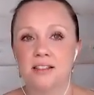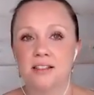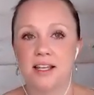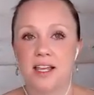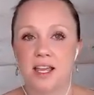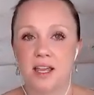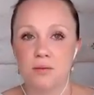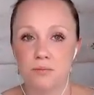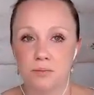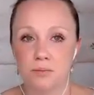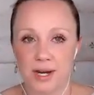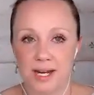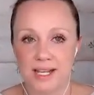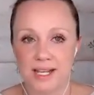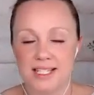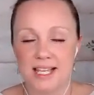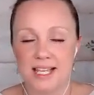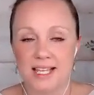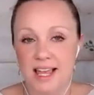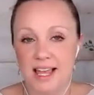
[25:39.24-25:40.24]
like
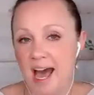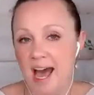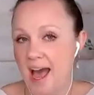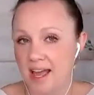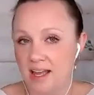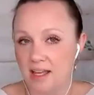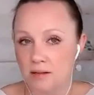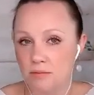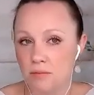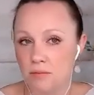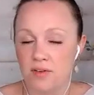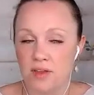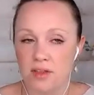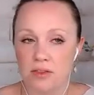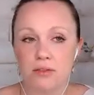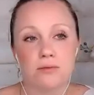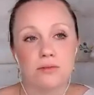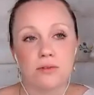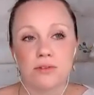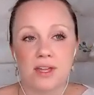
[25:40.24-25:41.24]
embracing that and moving
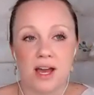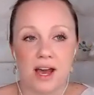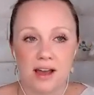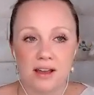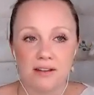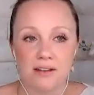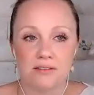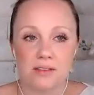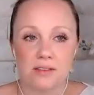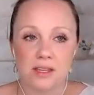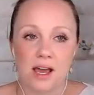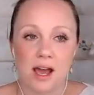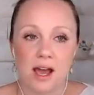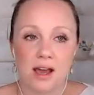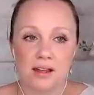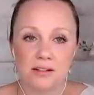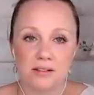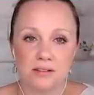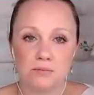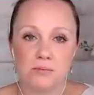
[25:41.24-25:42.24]
through that
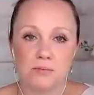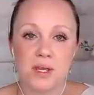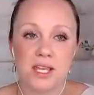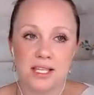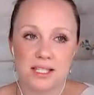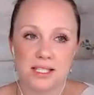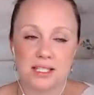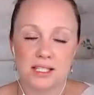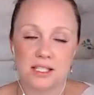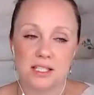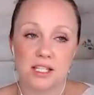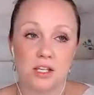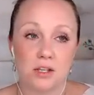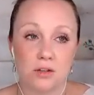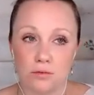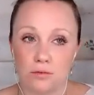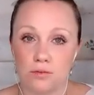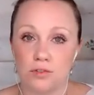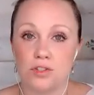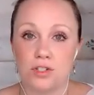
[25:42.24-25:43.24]
piece is
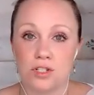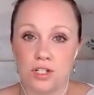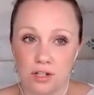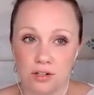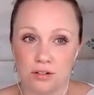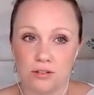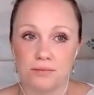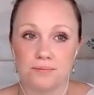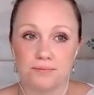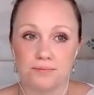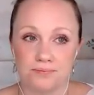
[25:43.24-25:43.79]
huge too.